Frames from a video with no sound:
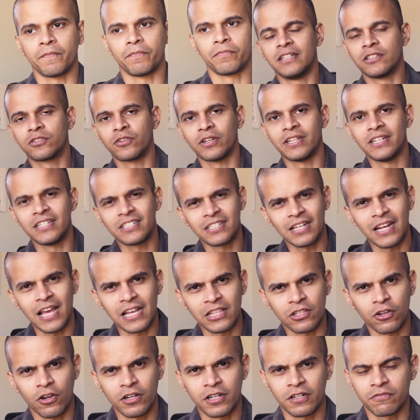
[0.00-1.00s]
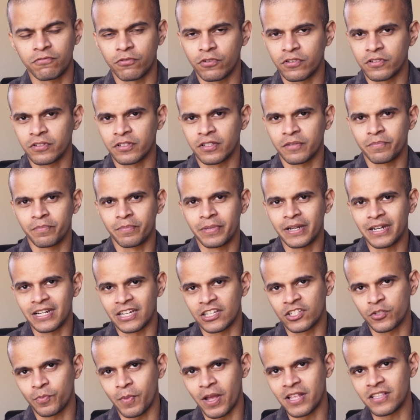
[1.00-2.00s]
So initially I thought it was a bit
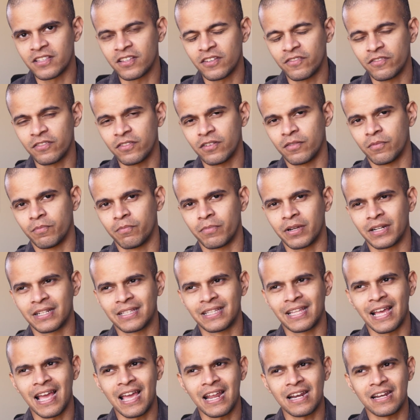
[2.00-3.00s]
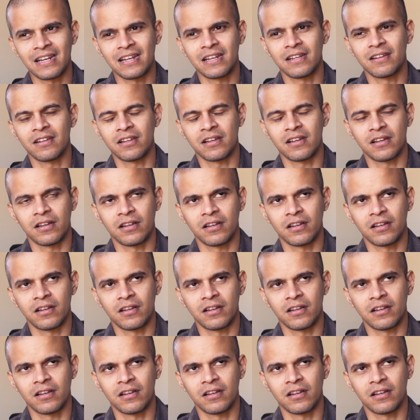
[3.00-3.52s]
expensive, but then